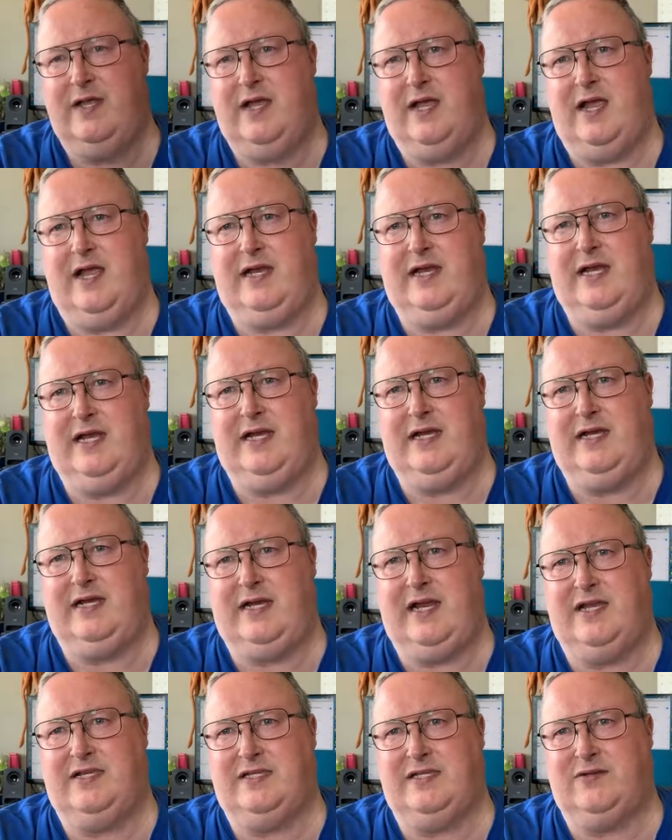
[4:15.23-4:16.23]
and he
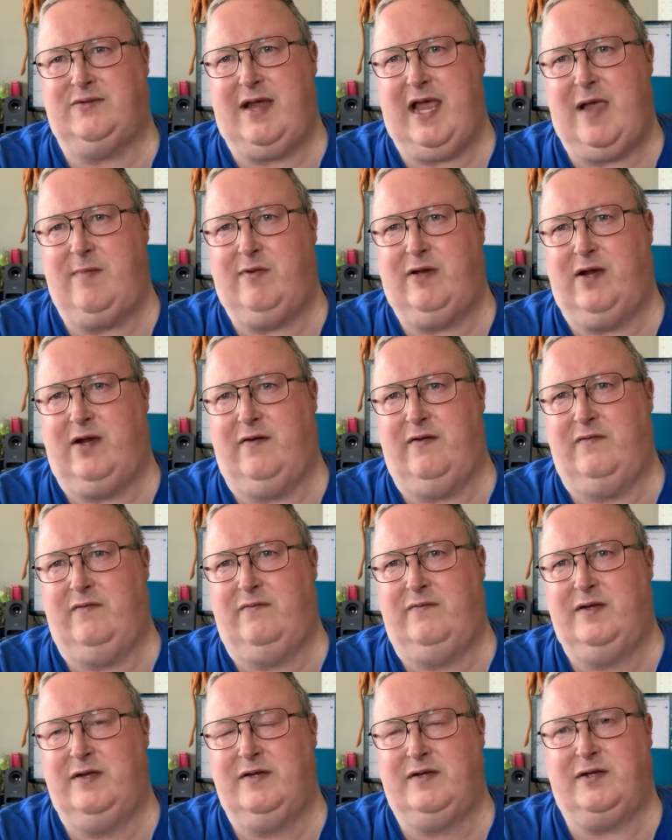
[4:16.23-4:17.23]
gets into a habit of
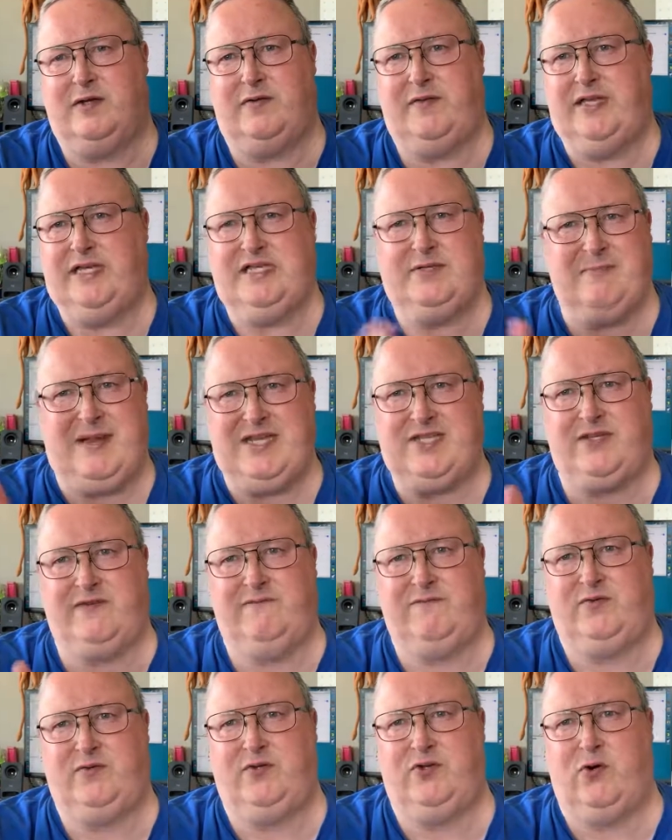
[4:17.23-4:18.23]
going on these
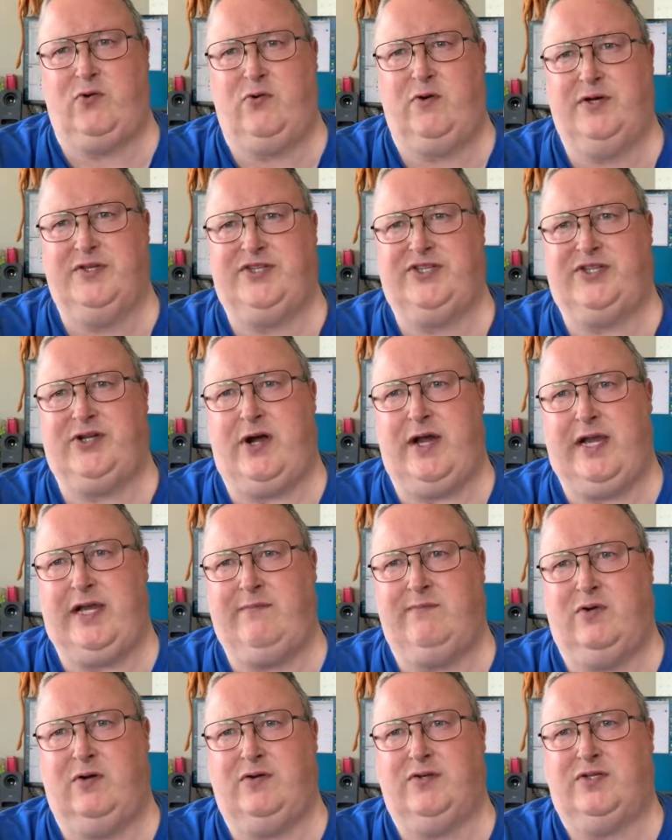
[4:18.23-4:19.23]
massive tours, signing
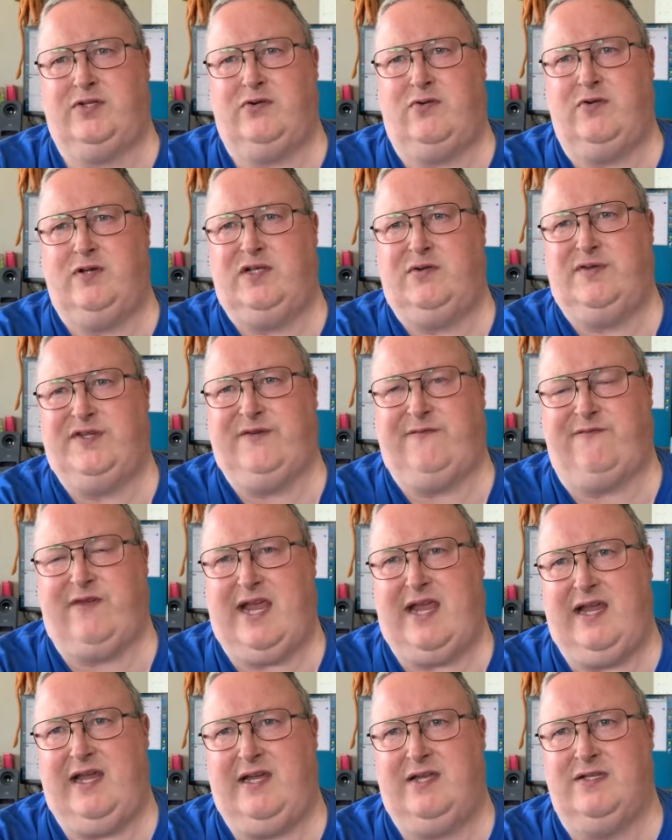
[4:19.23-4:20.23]
books, talking to his
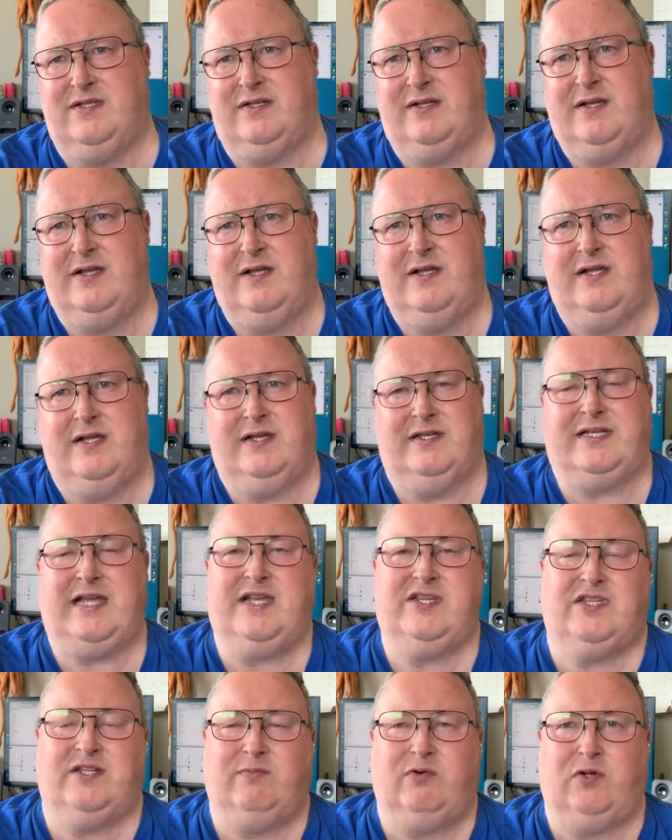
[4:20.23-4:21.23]
fans, and
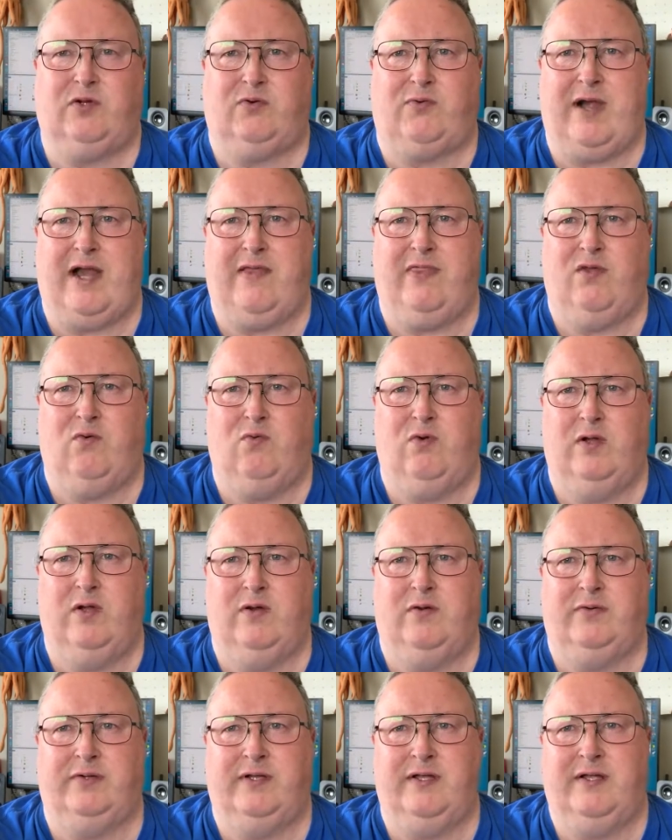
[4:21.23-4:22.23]
takes them all around the
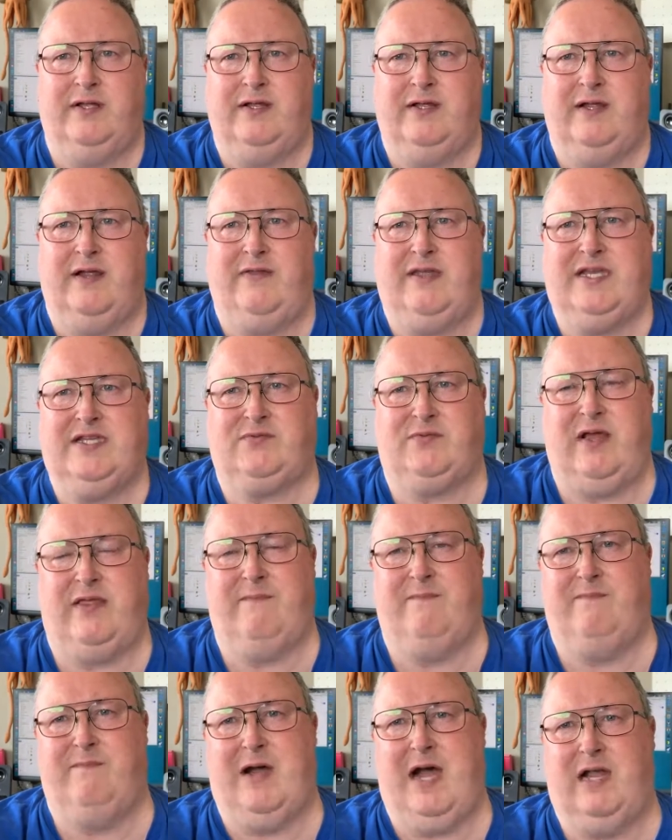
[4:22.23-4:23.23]
world, and that's what
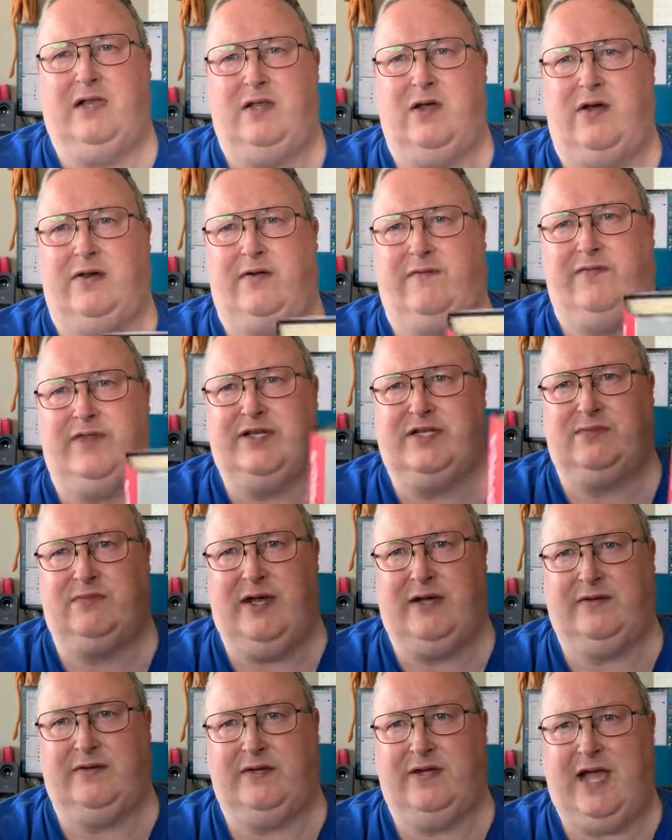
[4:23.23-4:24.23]
a lot of this
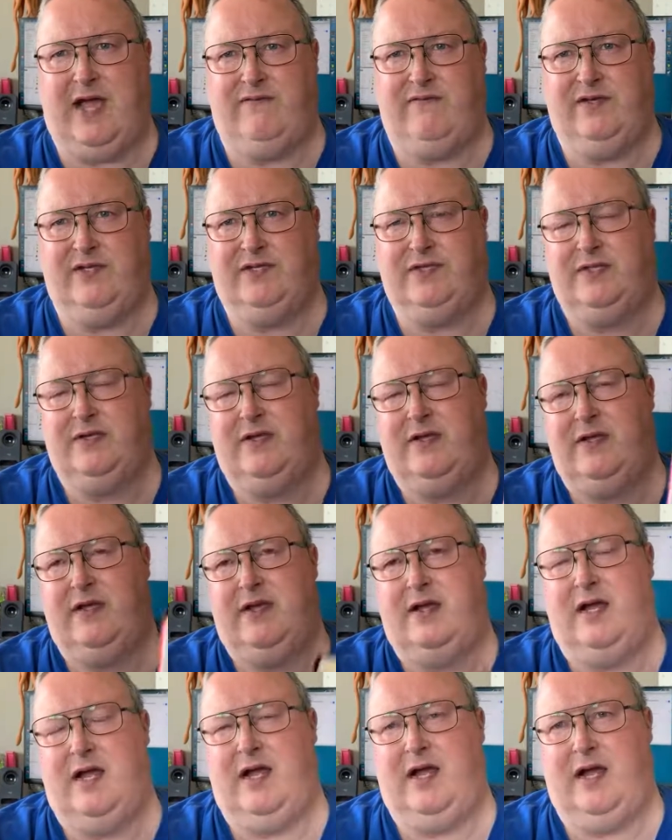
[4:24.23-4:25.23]
one covers.
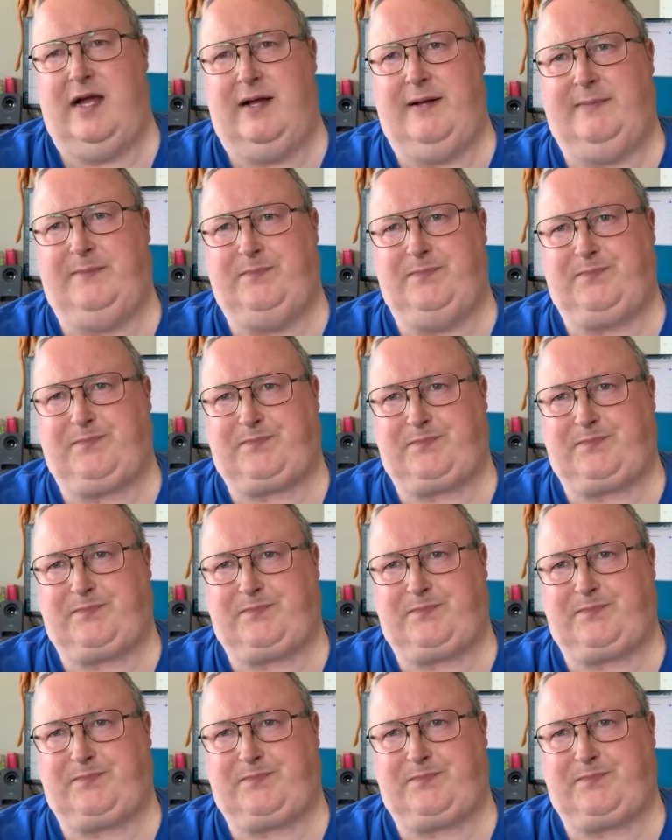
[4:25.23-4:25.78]
There's